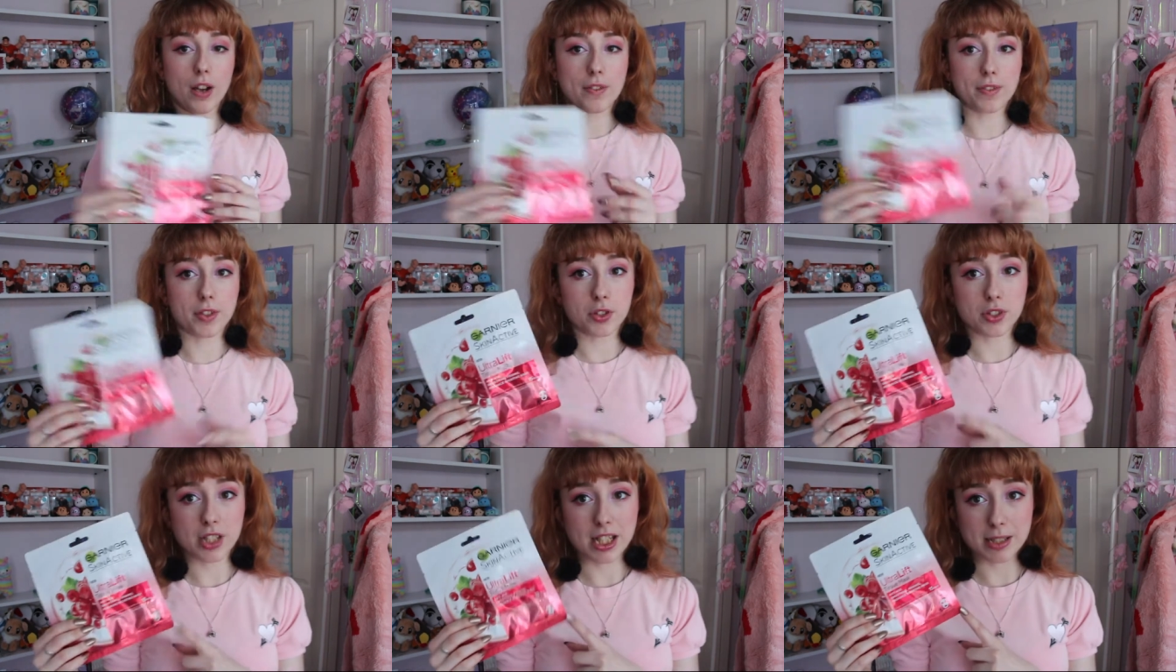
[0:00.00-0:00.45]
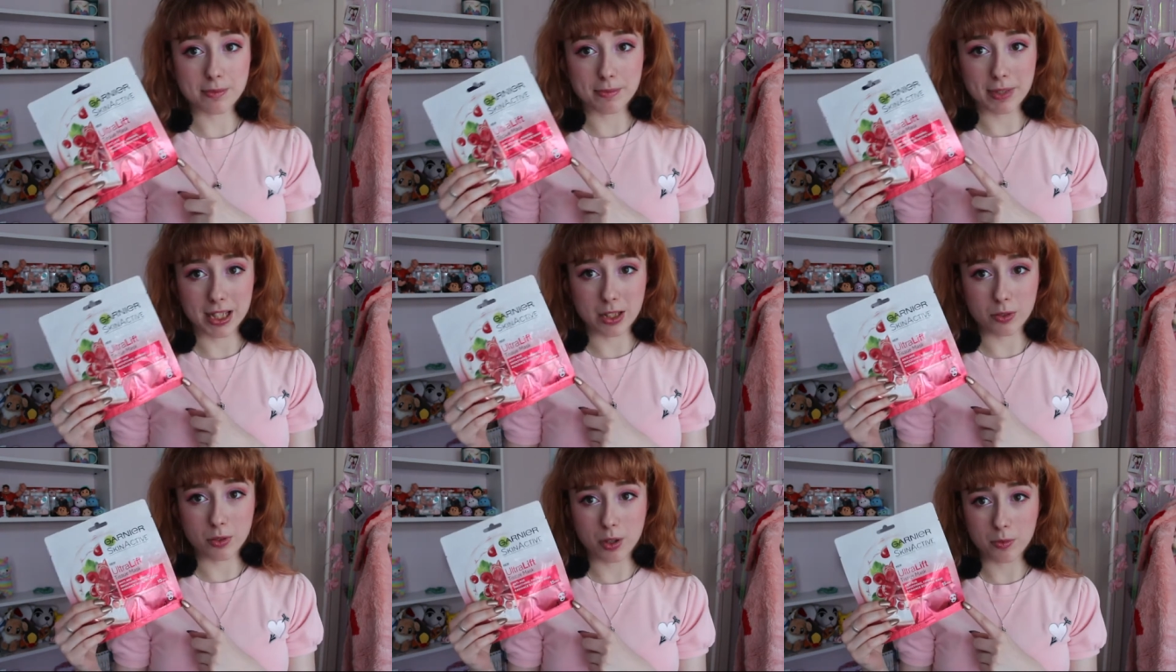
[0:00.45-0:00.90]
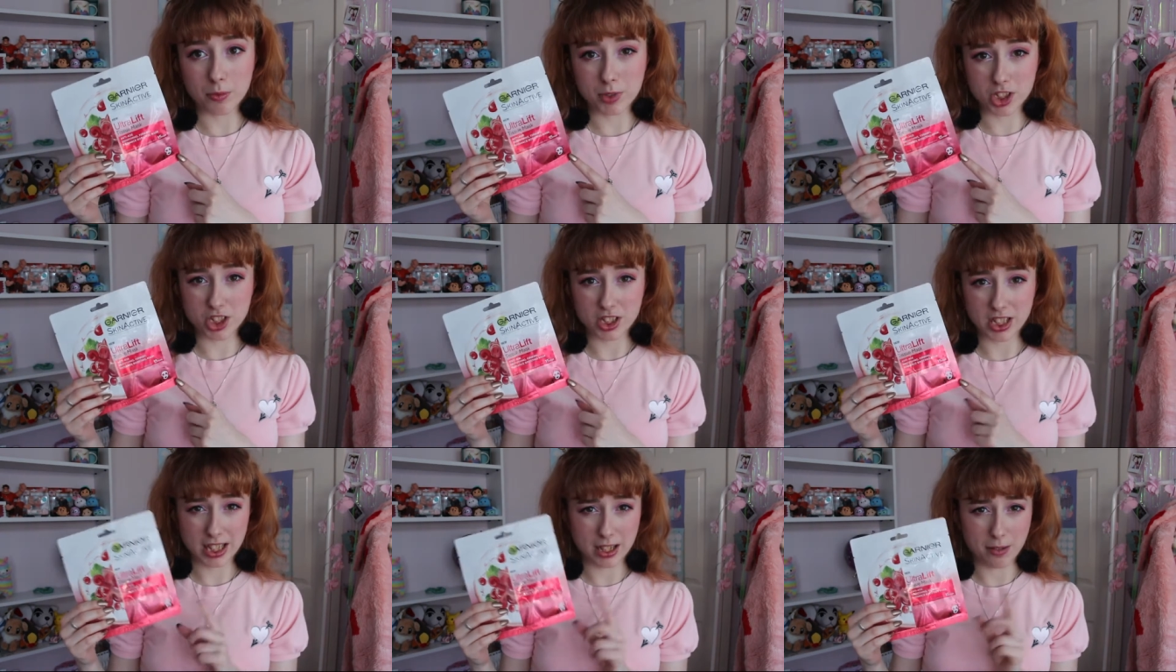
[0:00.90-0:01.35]
I've used like the pink one
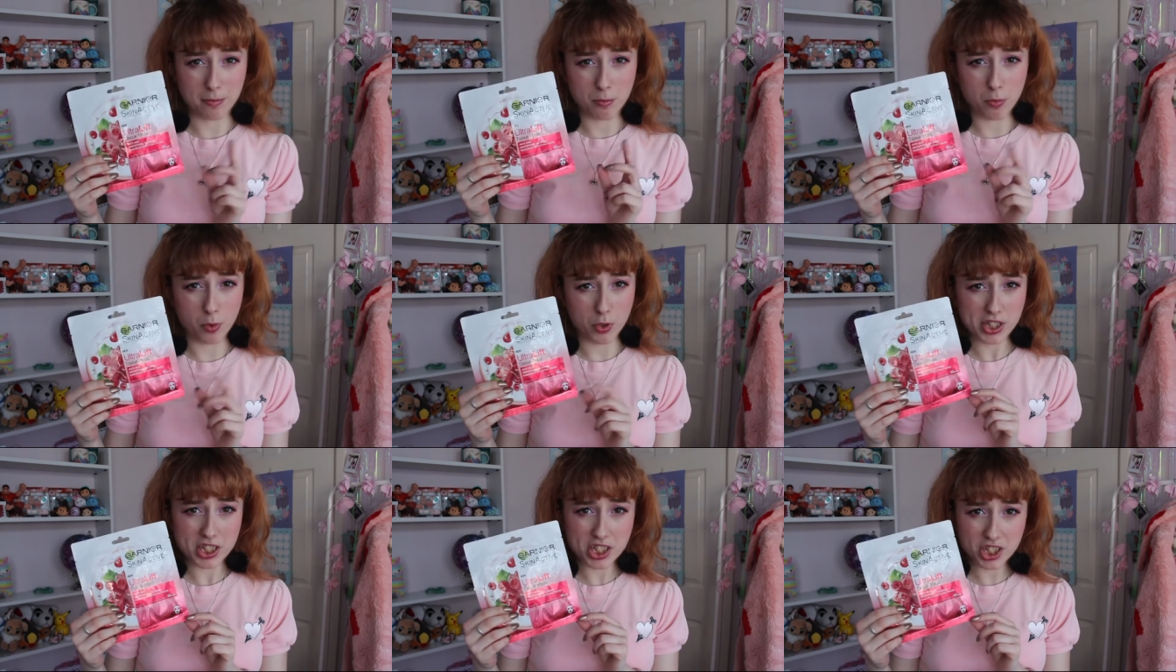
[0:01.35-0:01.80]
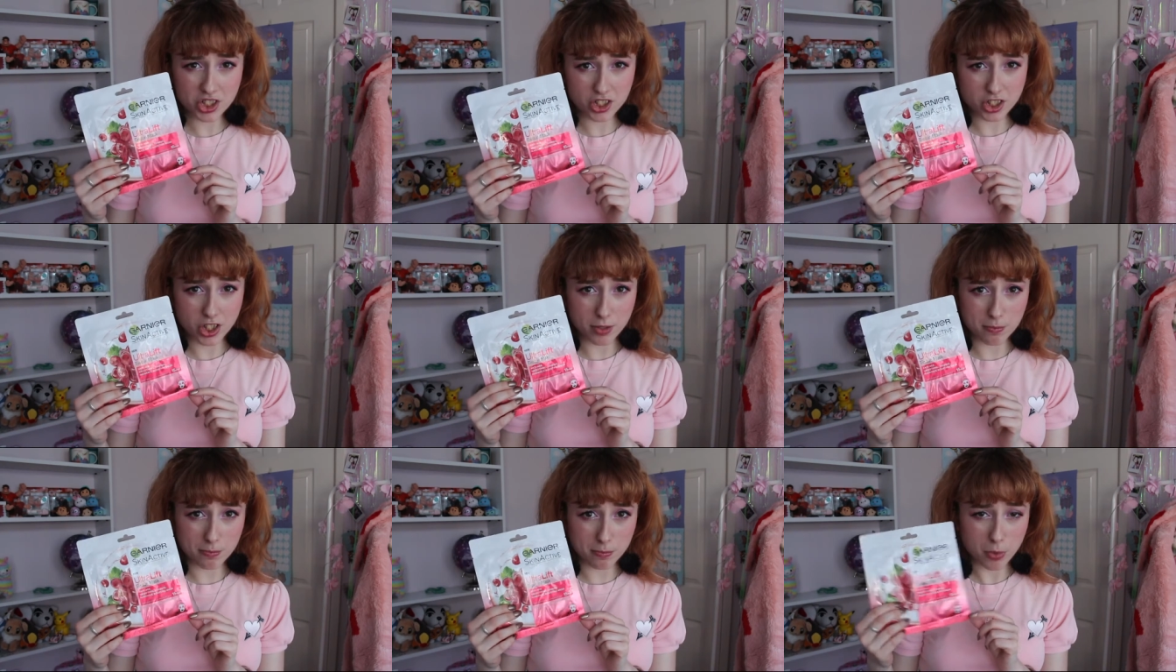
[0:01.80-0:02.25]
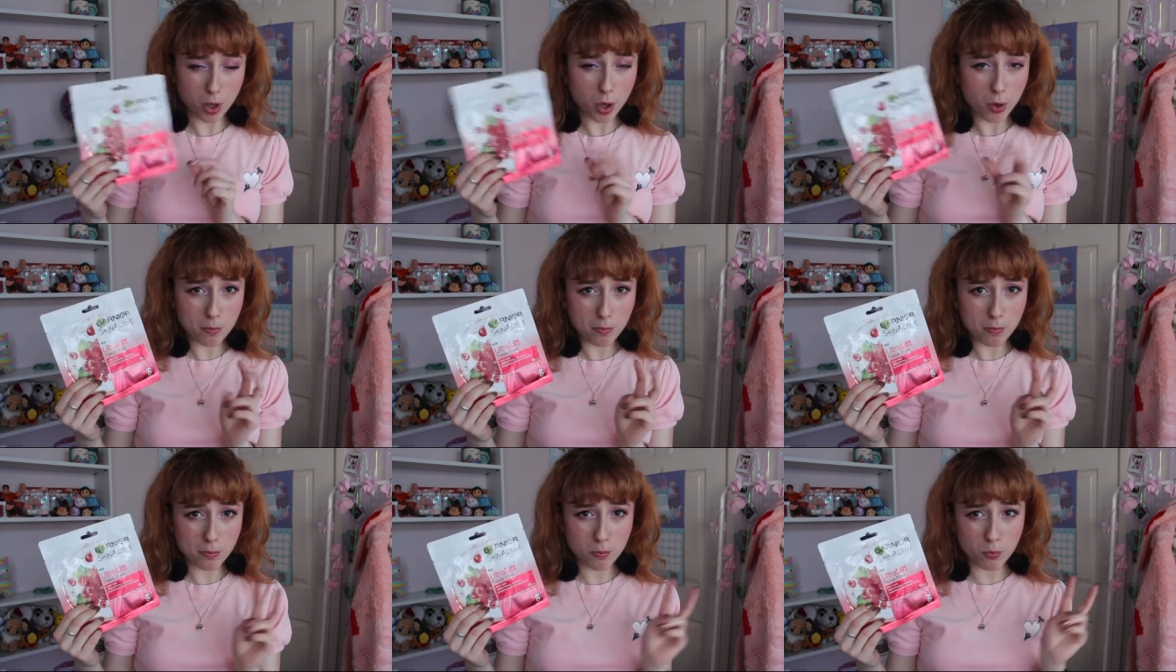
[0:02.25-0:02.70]
which is like a moisture
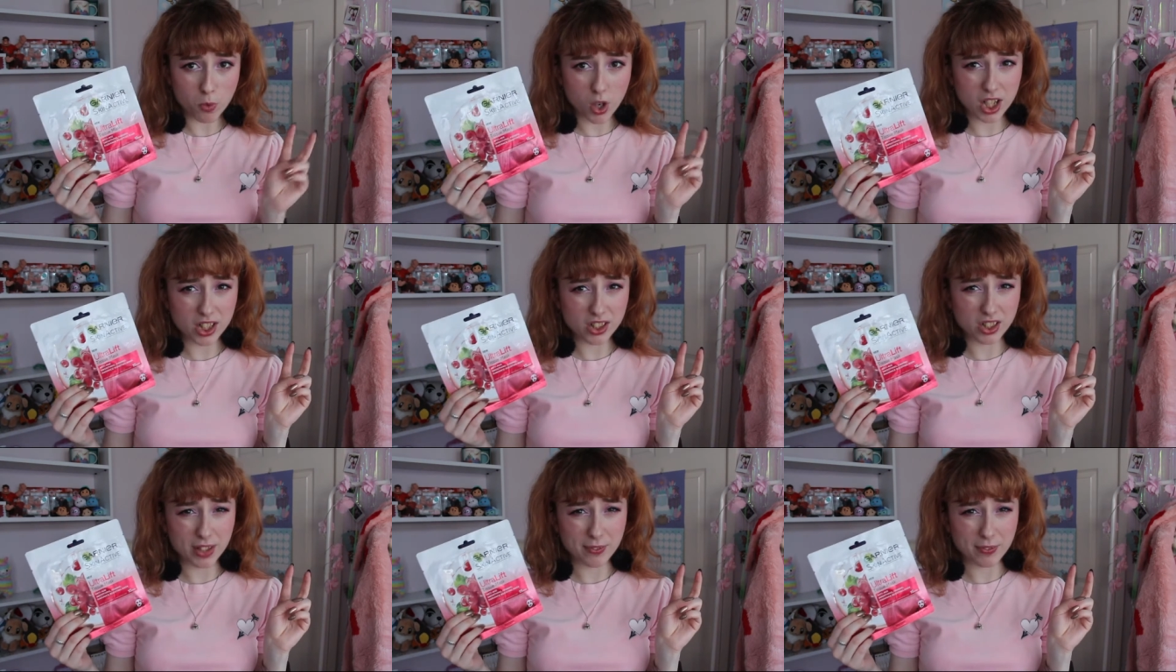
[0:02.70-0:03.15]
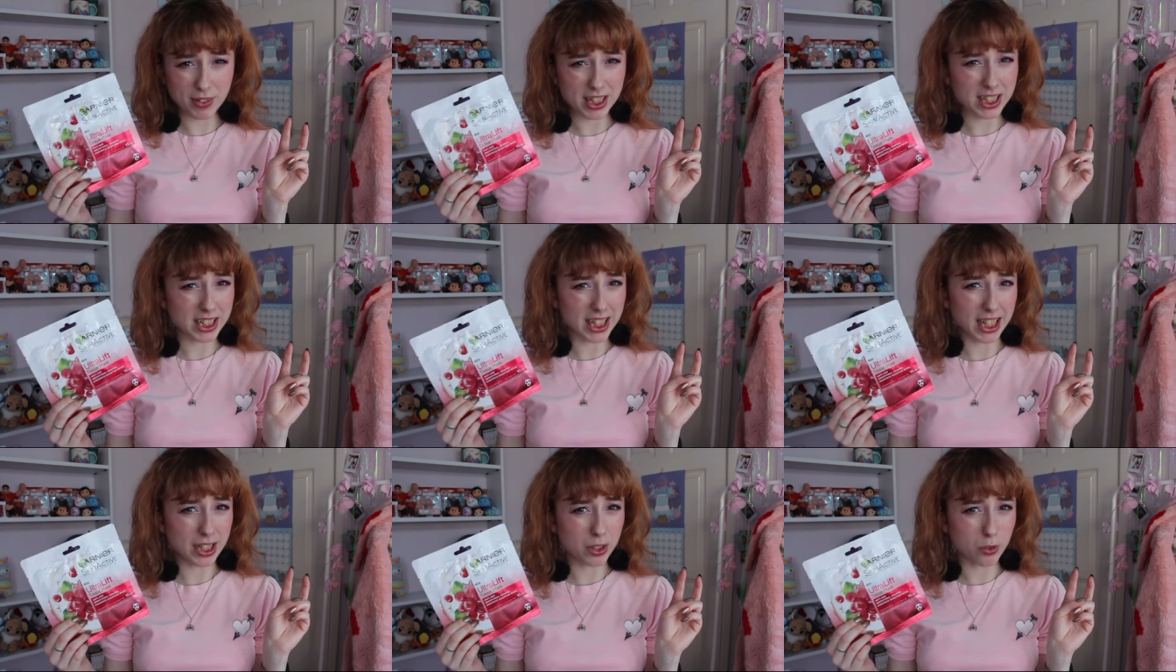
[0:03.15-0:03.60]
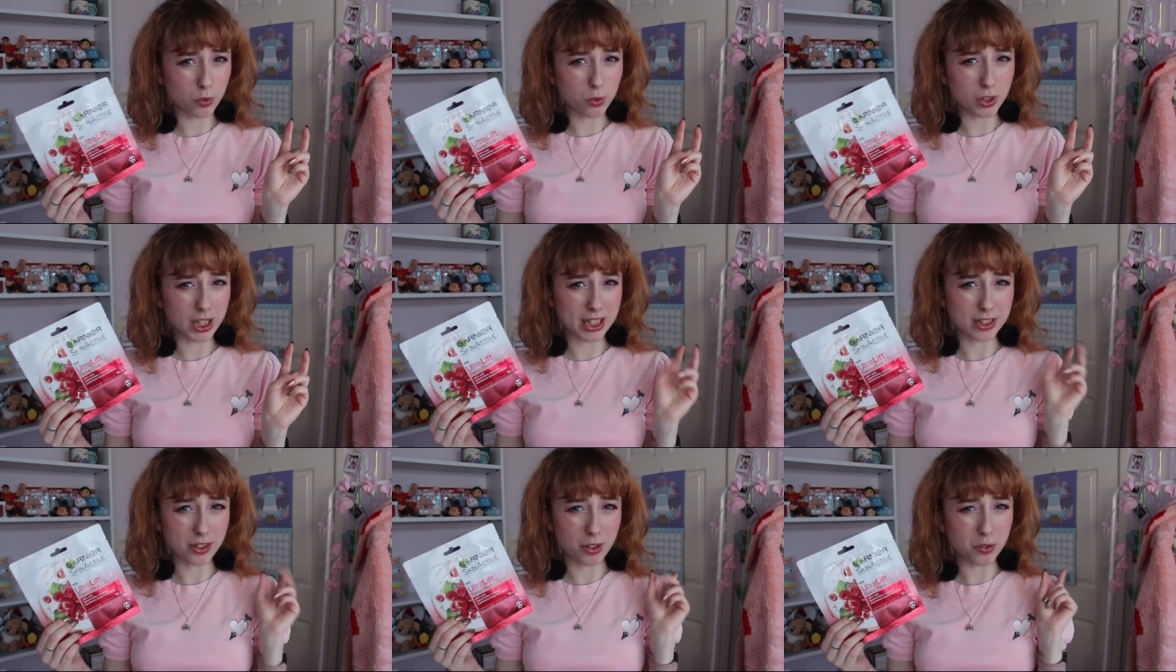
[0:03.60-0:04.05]
bomb one I think they call it.